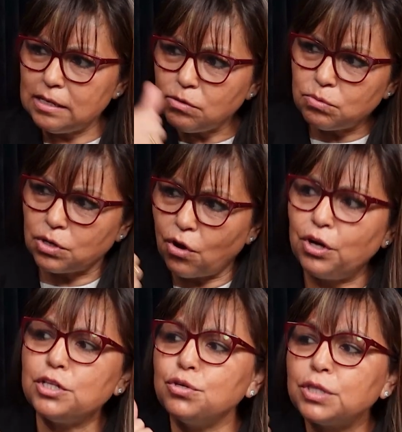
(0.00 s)
think you were
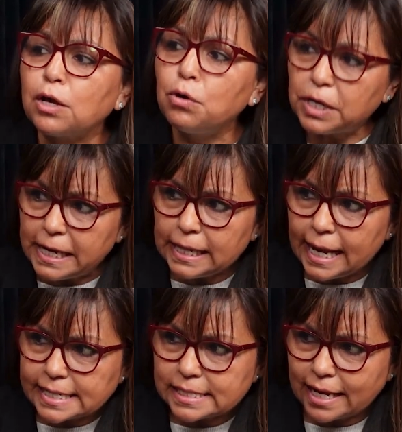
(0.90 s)
going to the cooking
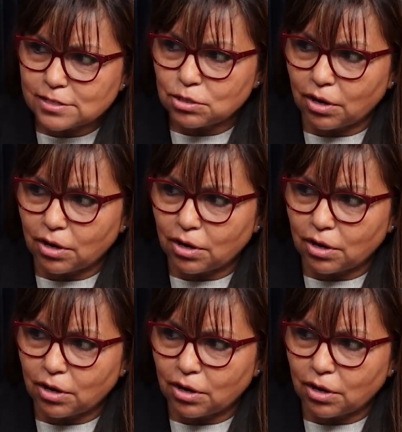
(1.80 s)
class next door.